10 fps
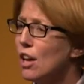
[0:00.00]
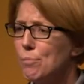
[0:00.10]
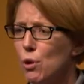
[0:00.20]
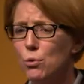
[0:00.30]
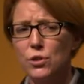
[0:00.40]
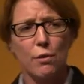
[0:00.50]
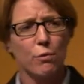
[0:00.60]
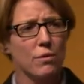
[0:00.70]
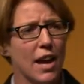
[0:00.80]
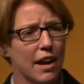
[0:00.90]
But also
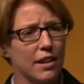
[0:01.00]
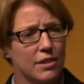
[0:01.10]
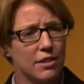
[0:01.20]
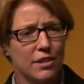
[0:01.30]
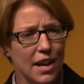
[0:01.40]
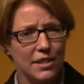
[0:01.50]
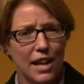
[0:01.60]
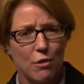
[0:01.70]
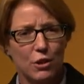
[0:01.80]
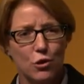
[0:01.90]
from that, that's
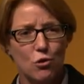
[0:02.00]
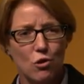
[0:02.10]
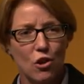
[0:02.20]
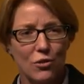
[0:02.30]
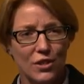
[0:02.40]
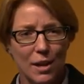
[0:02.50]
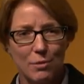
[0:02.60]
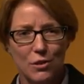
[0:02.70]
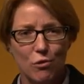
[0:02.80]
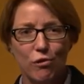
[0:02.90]
how the straw concept
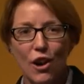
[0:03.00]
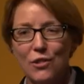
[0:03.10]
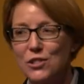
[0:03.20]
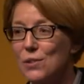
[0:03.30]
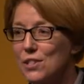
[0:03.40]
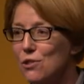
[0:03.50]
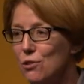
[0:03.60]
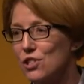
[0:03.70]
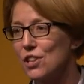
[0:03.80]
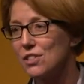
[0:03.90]
has grown, so it's
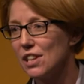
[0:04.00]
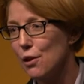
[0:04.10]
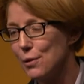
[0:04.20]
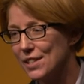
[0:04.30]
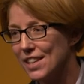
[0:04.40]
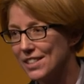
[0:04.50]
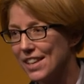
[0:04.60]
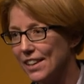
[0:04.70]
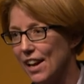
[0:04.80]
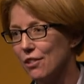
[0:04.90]
not just in
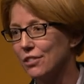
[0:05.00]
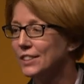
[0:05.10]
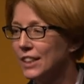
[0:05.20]
OSCT now.